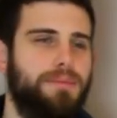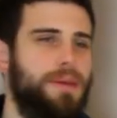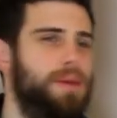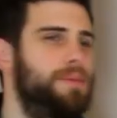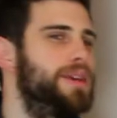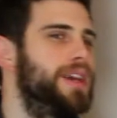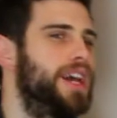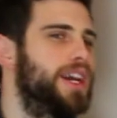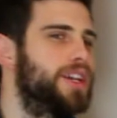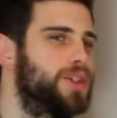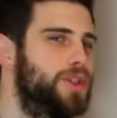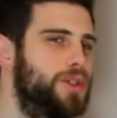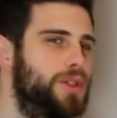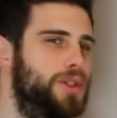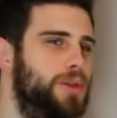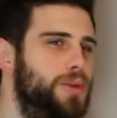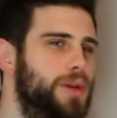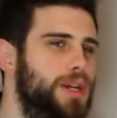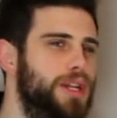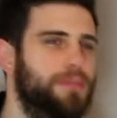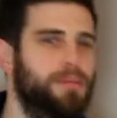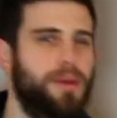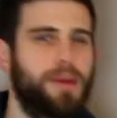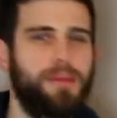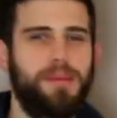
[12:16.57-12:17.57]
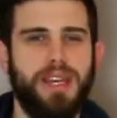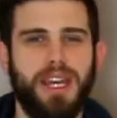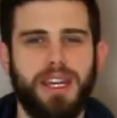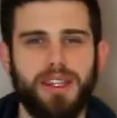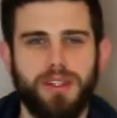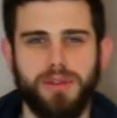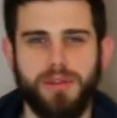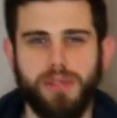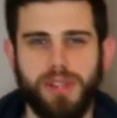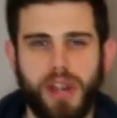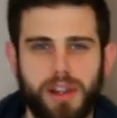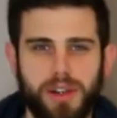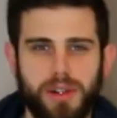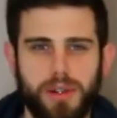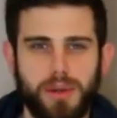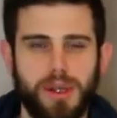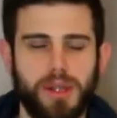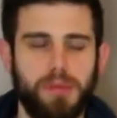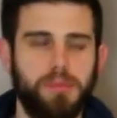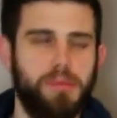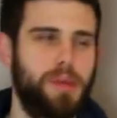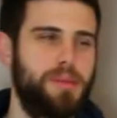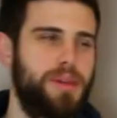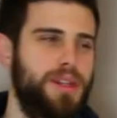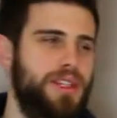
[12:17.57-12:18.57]
maybe I should do it, maybe I should not do
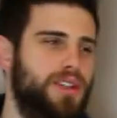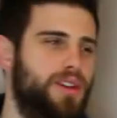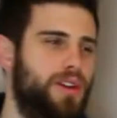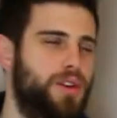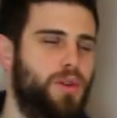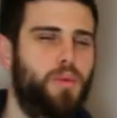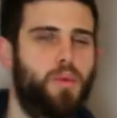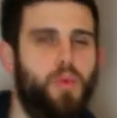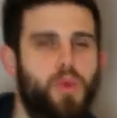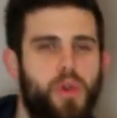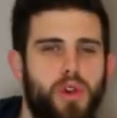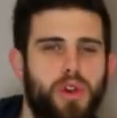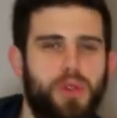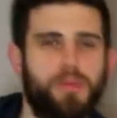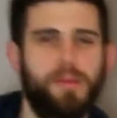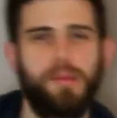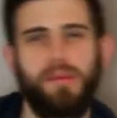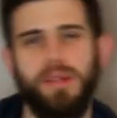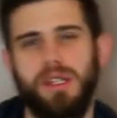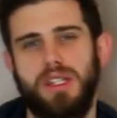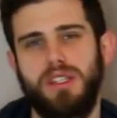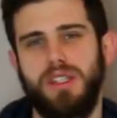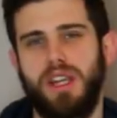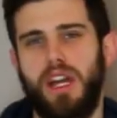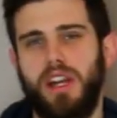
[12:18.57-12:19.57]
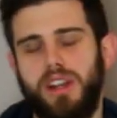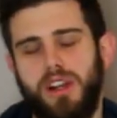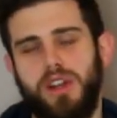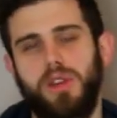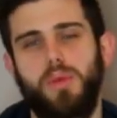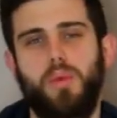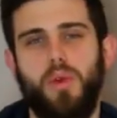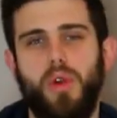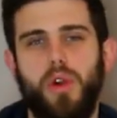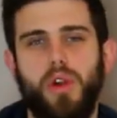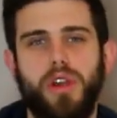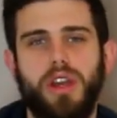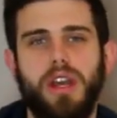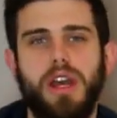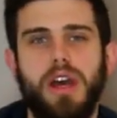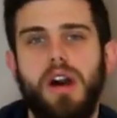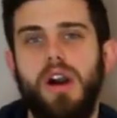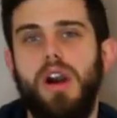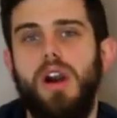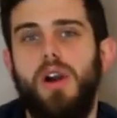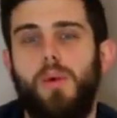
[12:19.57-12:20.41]
it, maybe it's gonna work, maybe it's not gonna work.